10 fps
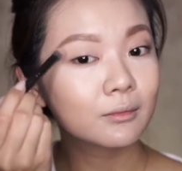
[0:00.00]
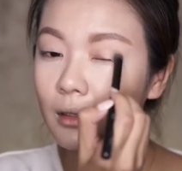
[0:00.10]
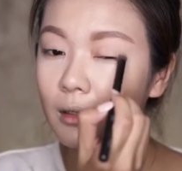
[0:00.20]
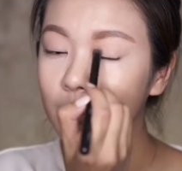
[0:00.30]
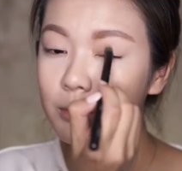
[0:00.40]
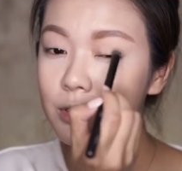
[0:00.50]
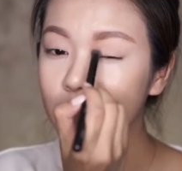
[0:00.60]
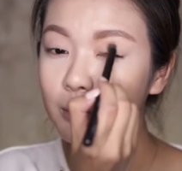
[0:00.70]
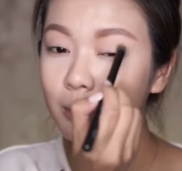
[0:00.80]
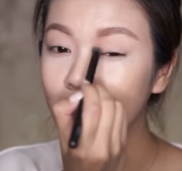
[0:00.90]
And I'm
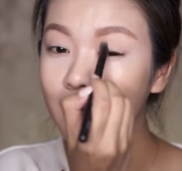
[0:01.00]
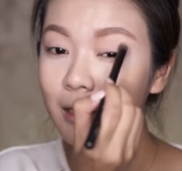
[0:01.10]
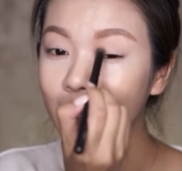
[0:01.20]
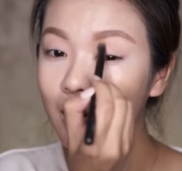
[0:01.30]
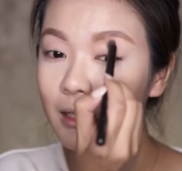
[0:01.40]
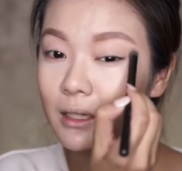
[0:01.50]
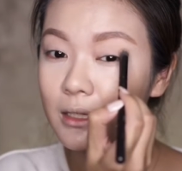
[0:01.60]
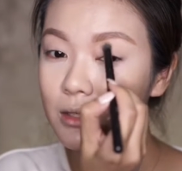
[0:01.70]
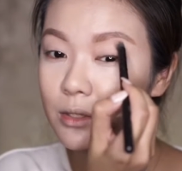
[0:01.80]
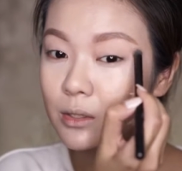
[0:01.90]
just going to blend that
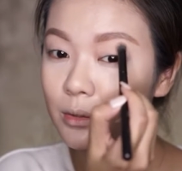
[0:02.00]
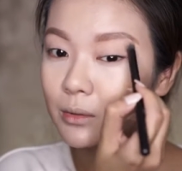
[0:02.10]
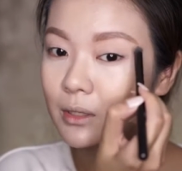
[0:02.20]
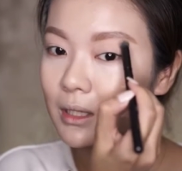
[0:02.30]
into